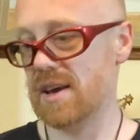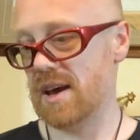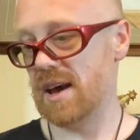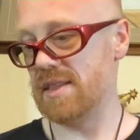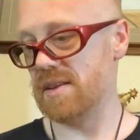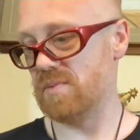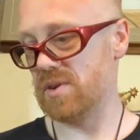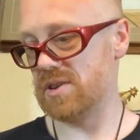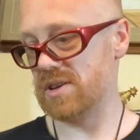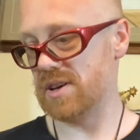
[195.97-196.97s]
and then what
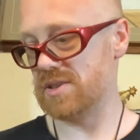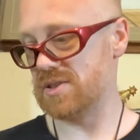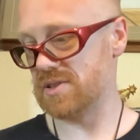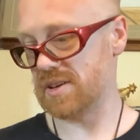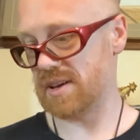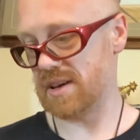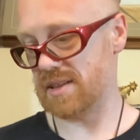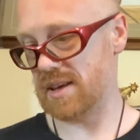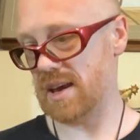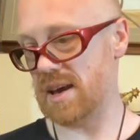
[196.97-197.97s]
it does is like at
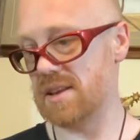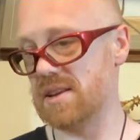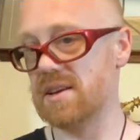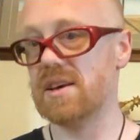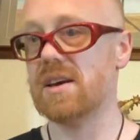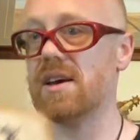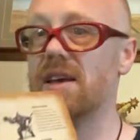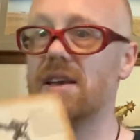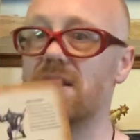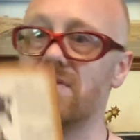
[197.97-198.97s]
the end
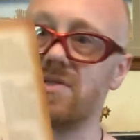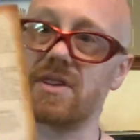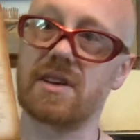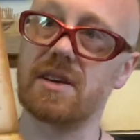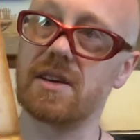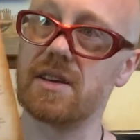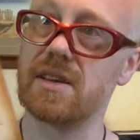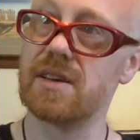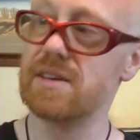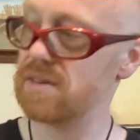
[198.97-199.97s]
it gives like a,
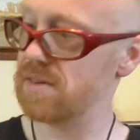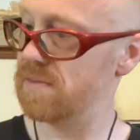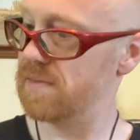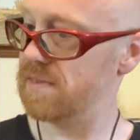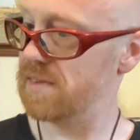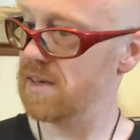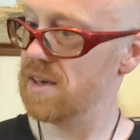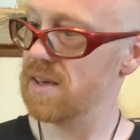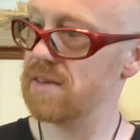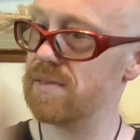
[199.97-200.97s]

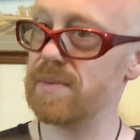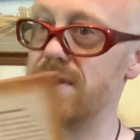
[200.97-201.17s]
I mean